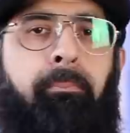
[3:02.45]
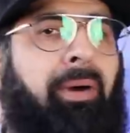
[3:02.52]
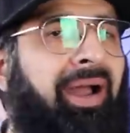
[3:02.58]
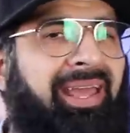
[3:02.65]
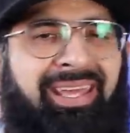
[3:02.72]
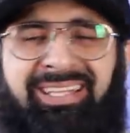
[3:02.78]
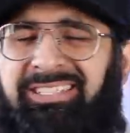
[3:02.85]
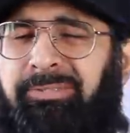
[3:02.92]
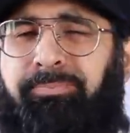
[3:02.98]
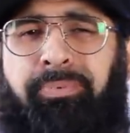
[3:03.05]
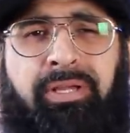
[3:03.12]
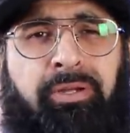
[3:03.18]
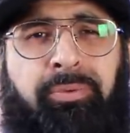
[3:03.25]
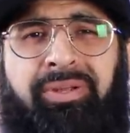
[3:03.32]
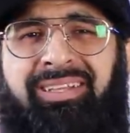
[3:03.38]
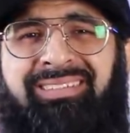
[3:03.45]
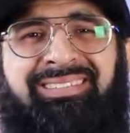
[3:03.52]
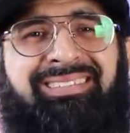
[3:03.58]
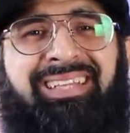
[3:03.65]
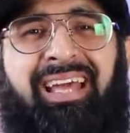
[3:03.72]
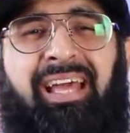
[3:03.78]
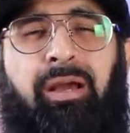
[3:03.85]
My
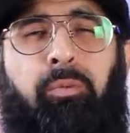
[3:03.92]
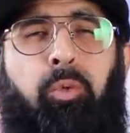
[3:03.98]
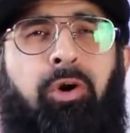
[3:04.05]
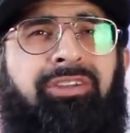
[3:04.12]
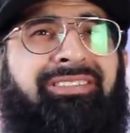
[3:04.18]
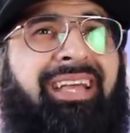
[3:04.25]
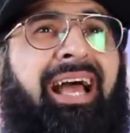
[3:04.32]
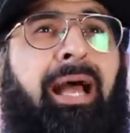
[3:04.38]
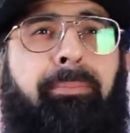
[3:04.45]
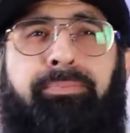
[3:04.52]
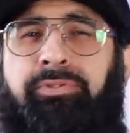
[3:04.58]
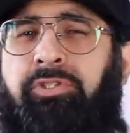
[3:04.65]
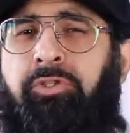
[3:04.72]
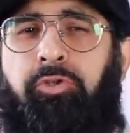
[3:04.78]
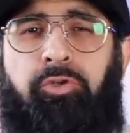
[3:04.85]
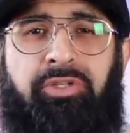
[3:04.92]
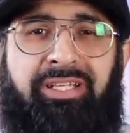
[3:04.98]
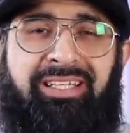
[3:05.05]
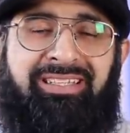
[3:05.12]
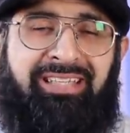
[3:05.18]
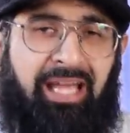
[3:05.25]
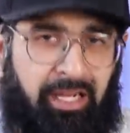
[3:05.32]
experience there was
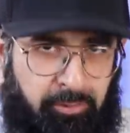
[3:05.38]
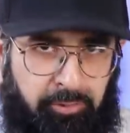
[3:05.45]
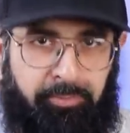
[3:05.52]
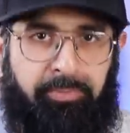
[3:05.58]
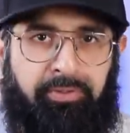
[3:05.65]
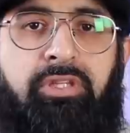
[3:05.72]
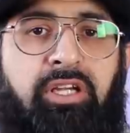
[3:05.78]
absolutely terrible.